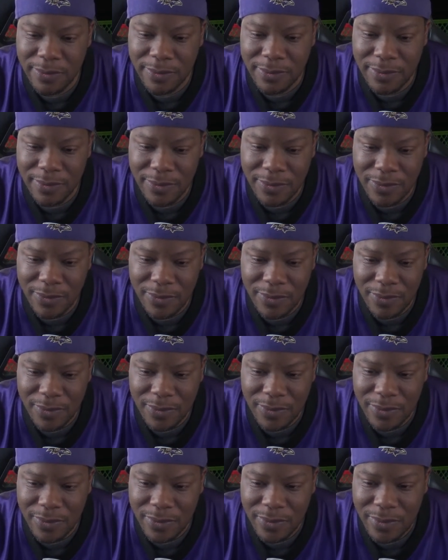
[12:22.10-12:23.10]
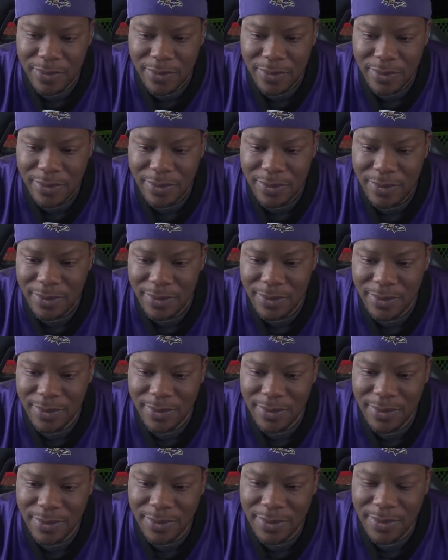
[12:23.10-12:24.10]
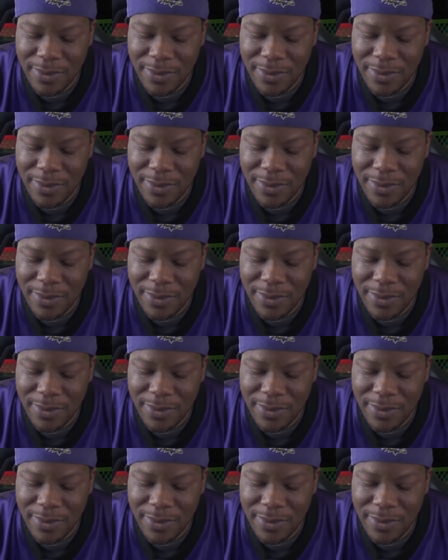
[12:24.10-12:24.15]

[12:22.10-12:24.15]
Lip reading: Nobody speaks.